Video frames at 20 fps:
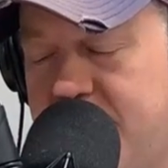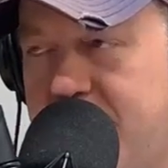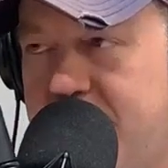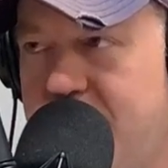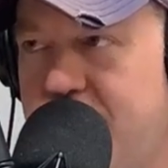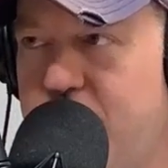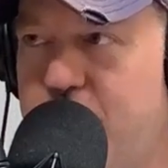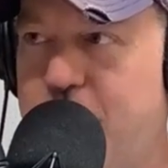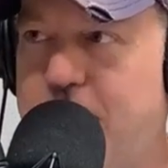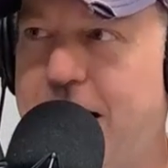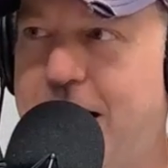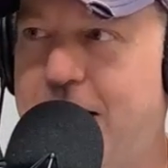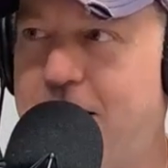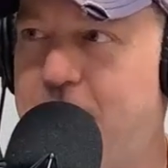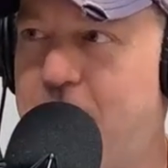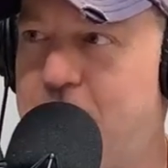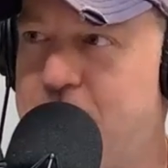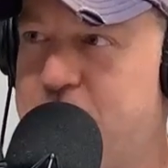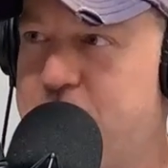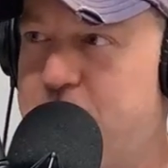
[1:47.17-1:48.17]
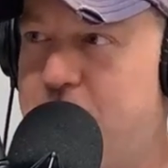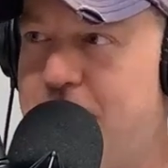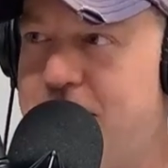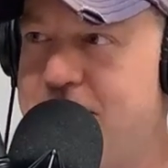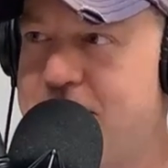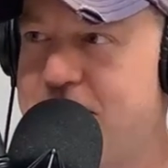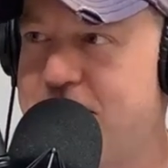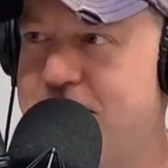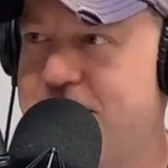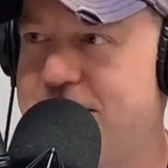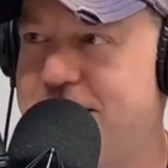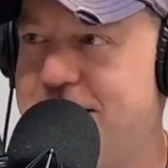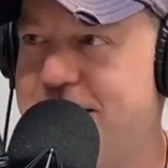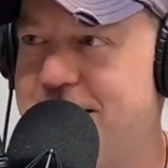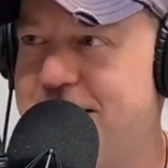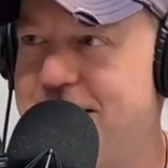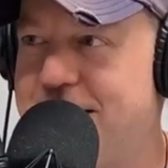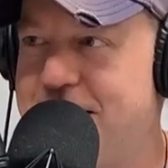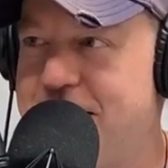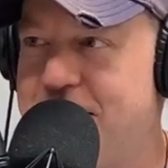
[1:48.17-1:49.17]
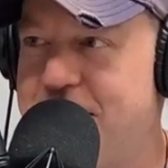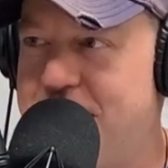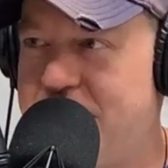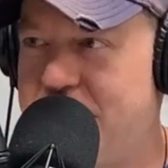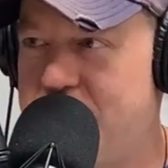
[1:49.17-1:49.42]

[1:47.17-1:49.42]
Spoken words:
we have our sponsors here that